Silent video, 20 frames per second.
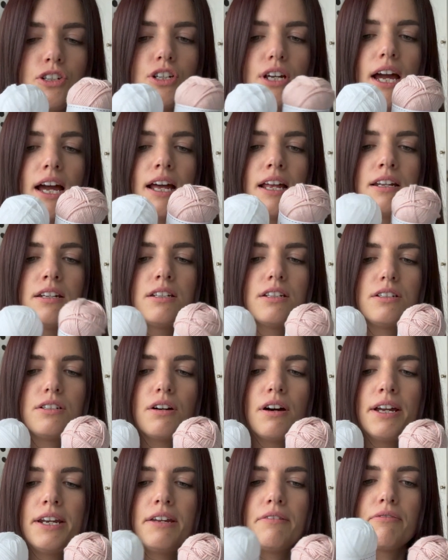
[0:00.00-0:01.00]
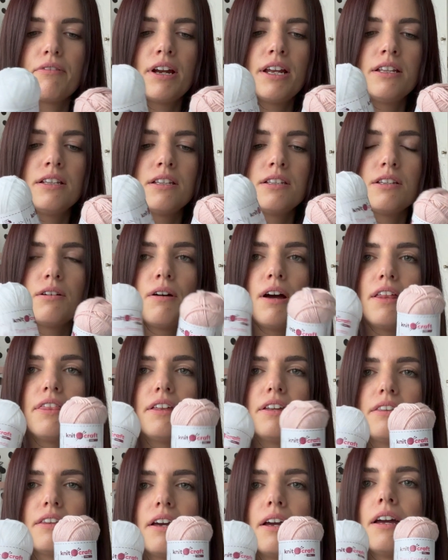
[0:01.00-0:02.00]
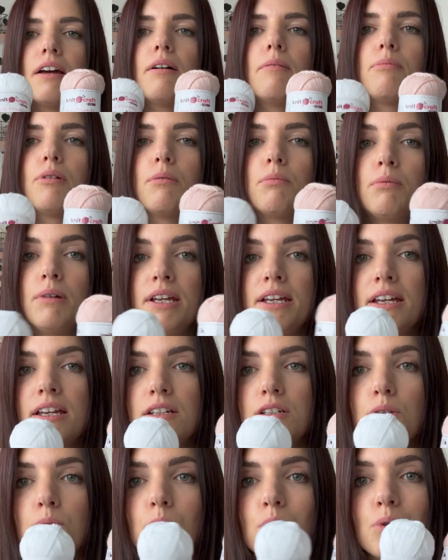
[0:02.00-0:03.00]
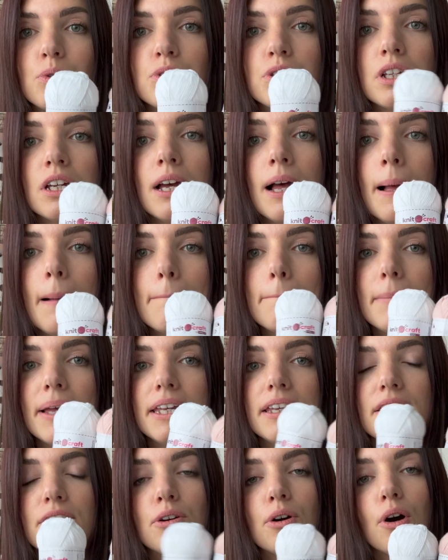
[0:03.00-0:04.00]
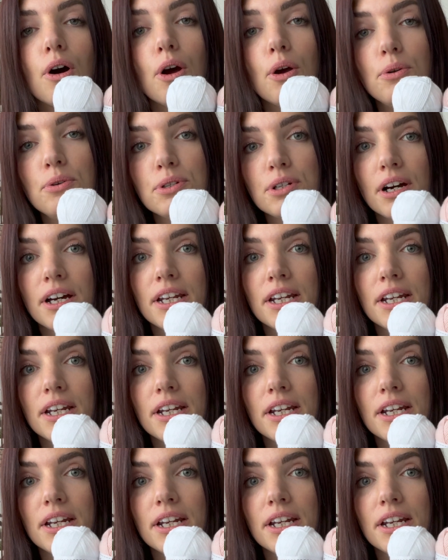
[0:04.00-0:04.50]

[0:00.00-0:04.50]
and Tiny Friends, so I think they're probably geared towards making your own tiny